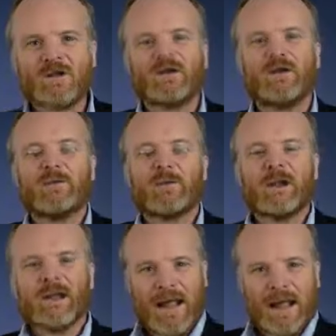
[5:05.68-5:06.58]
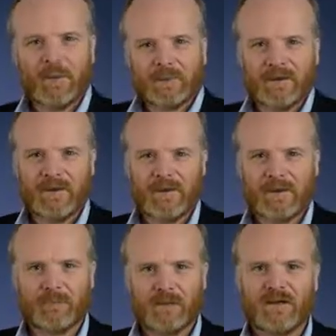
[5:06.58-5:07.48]
so that we can help that other
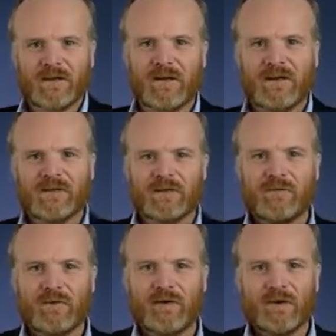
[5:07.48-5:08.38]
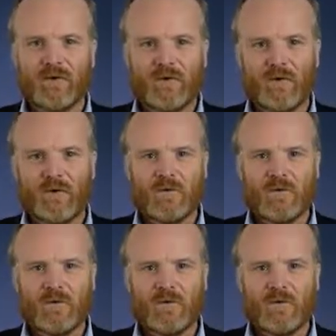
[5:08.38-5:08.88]
person in achieving that goal.